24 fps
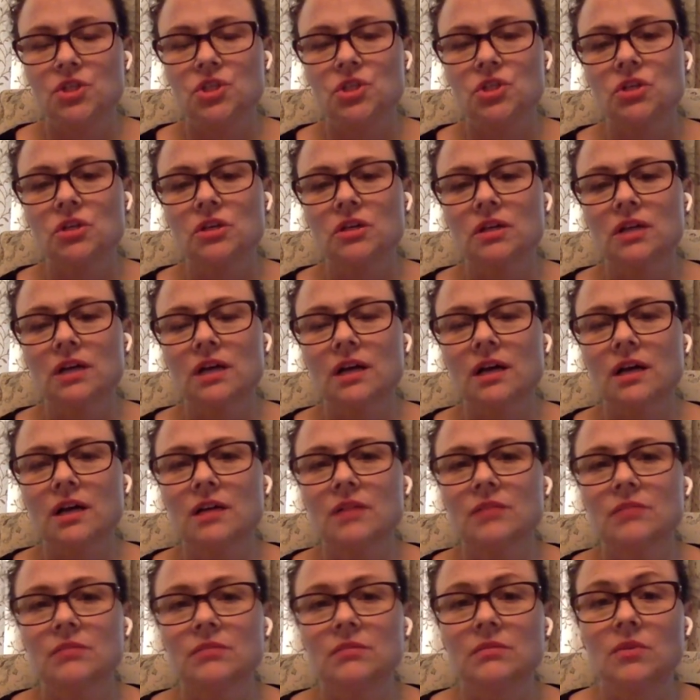Sure.
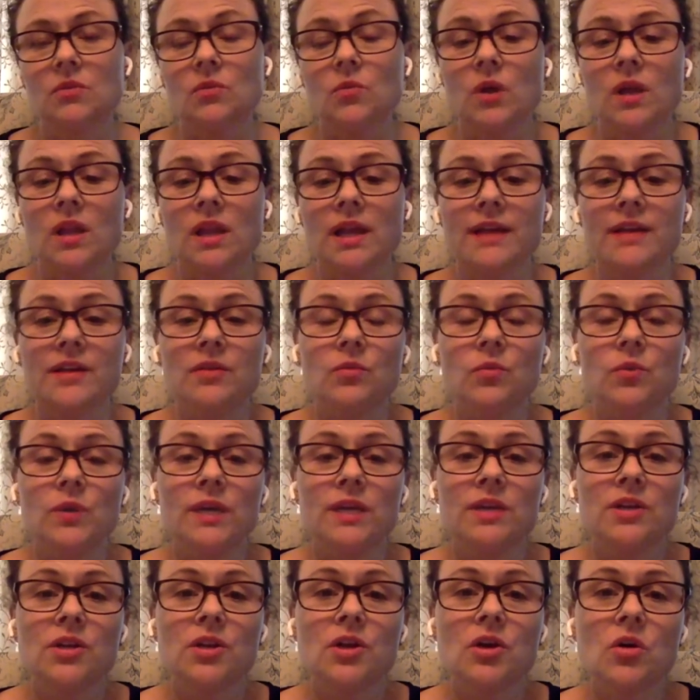Um, well, I
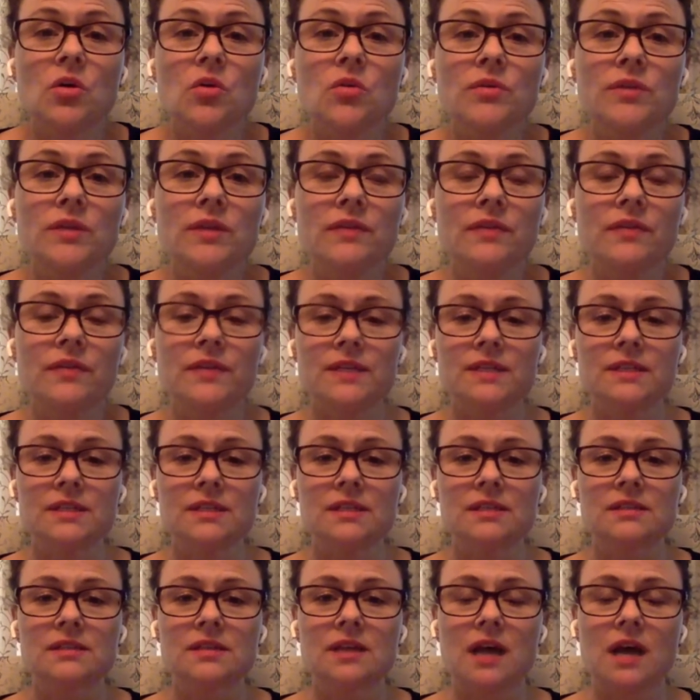we know that this
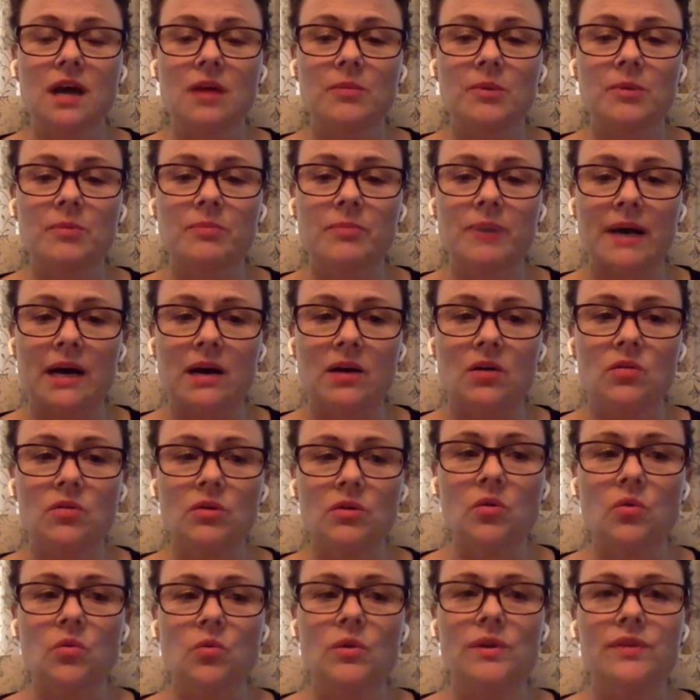has come about
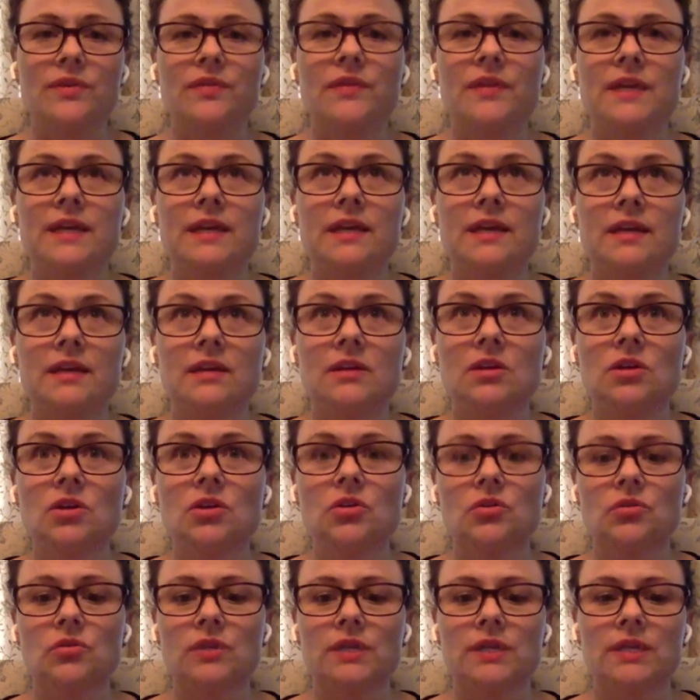with the
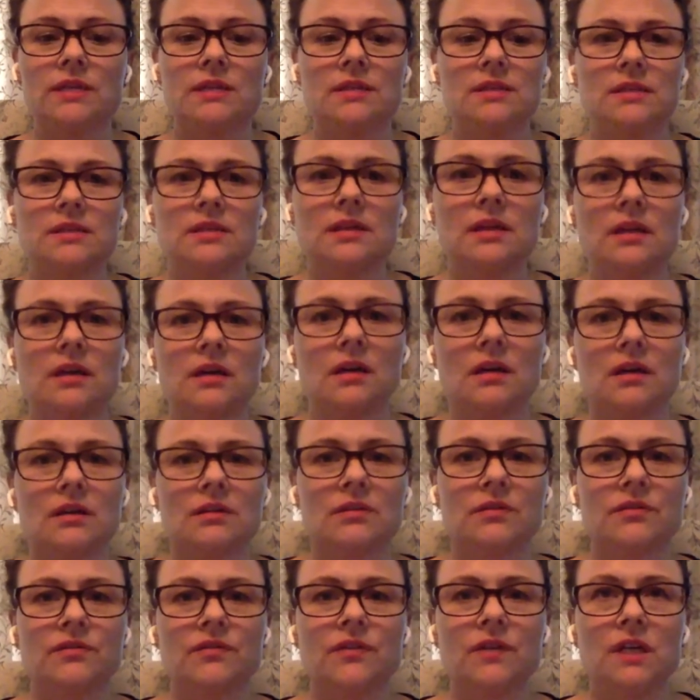increase
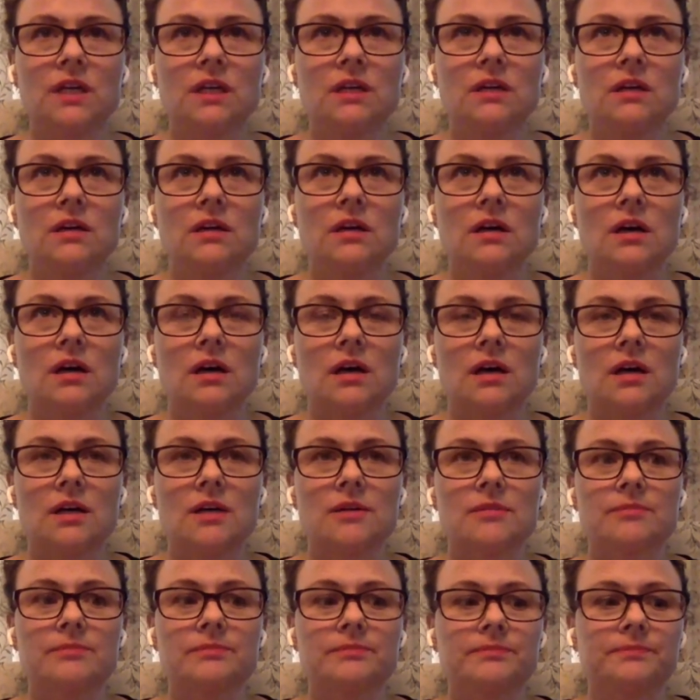of
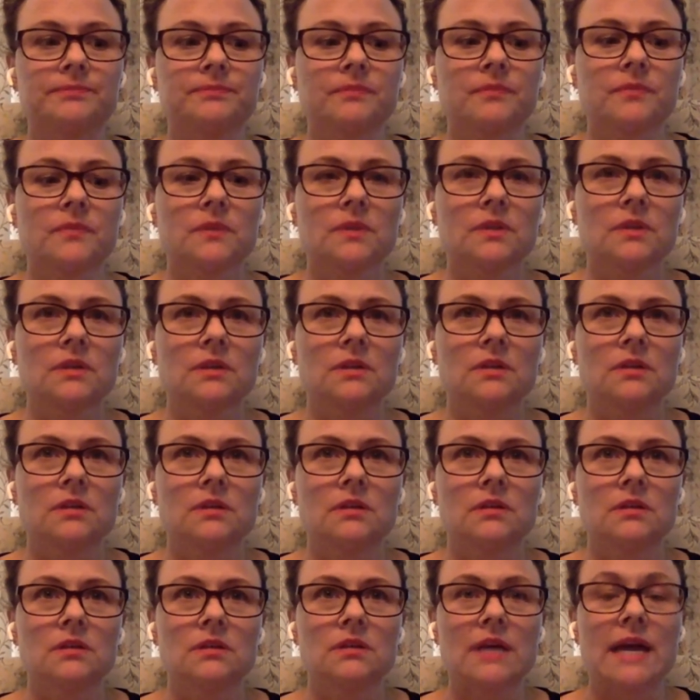um,
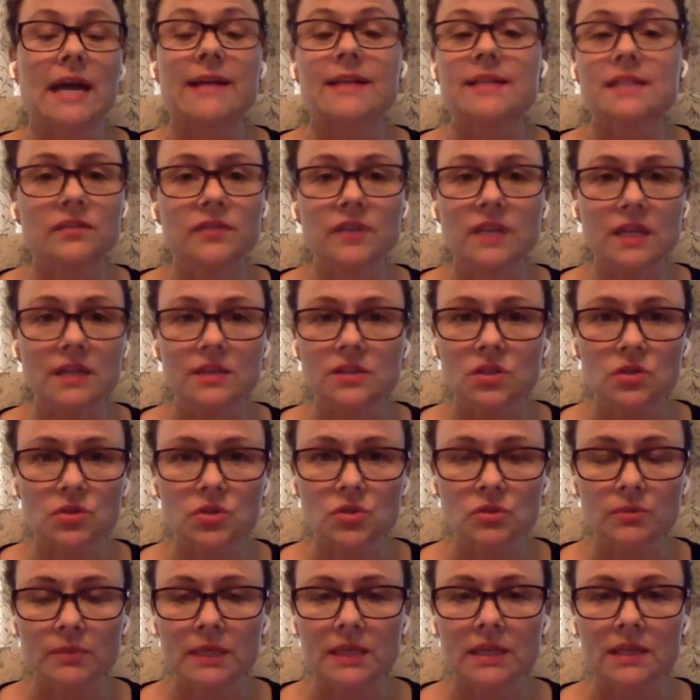activity on
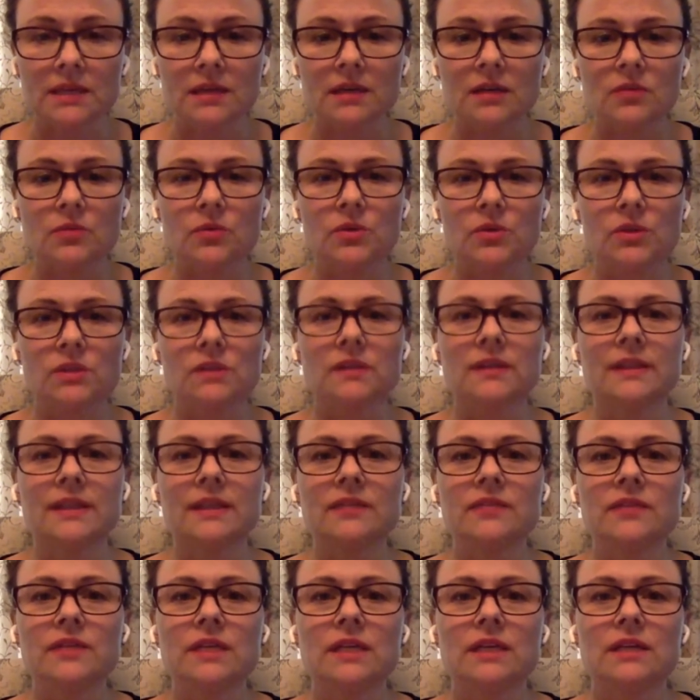social media. We're
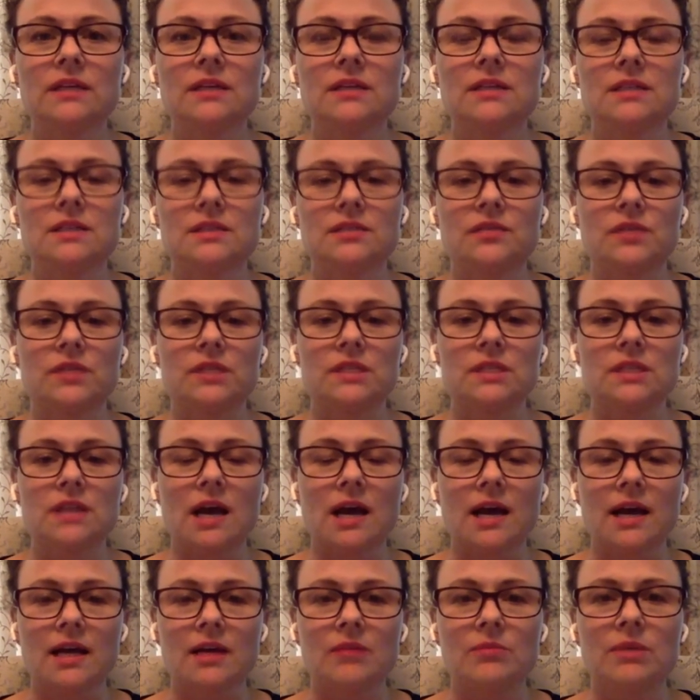living in a different
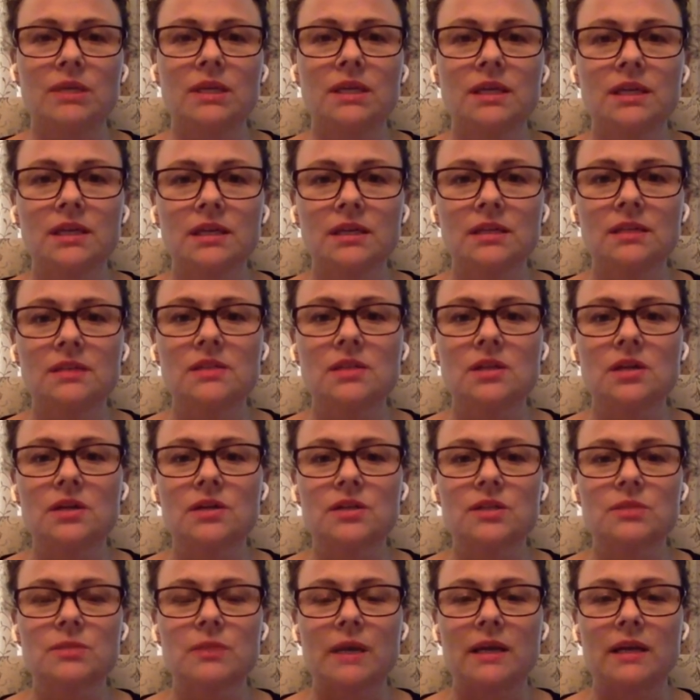time. Kids
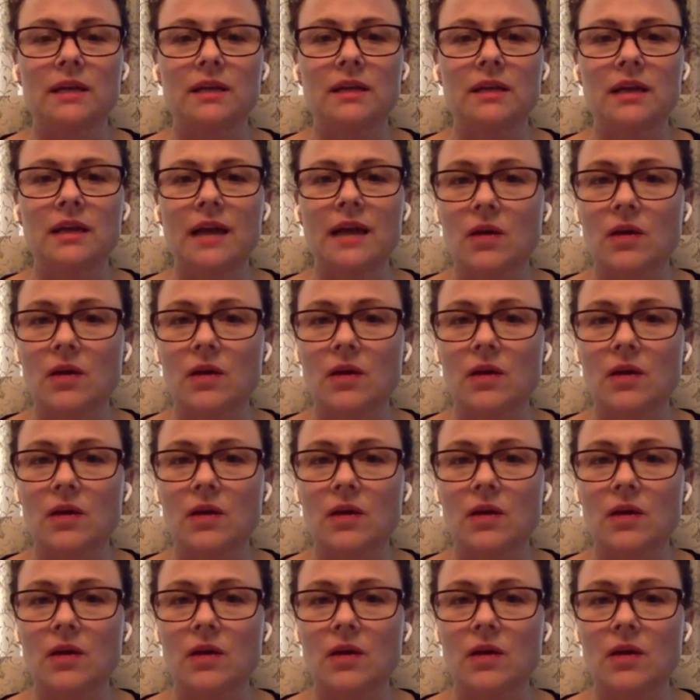are spending